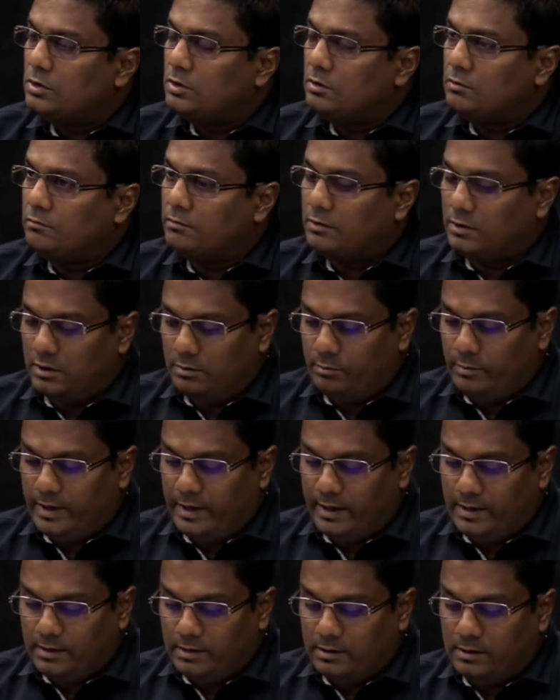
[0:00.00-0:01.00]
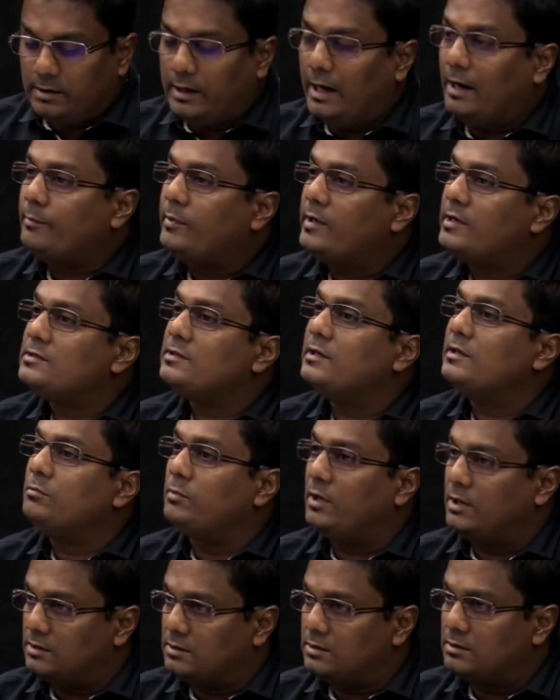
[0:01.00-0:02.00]
were made in a haphazard
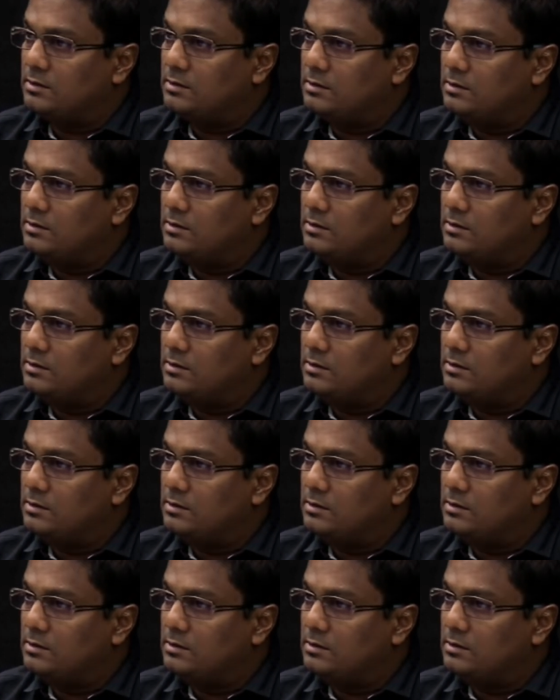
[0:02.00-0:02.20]
manner,